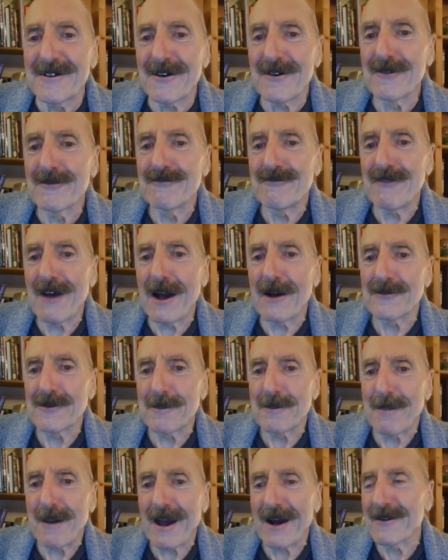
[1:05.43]
on
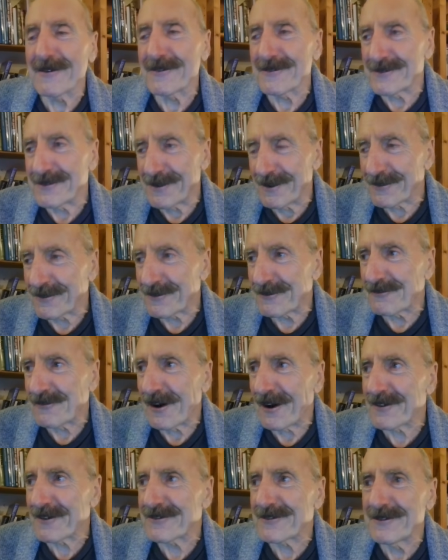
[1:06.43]
roundabouts, you know, the
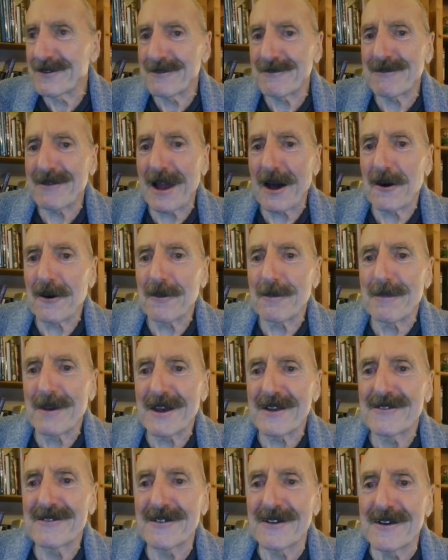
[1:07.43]
grass and the flower
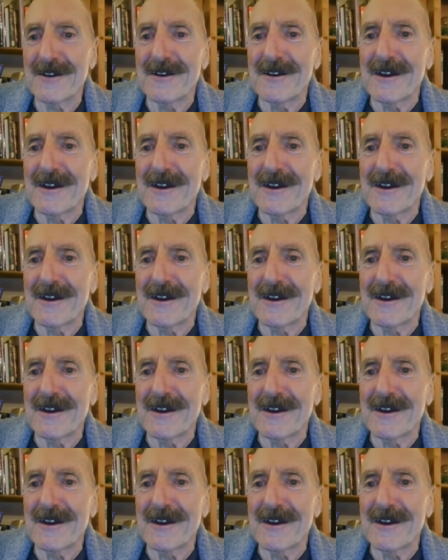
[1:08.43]
beds,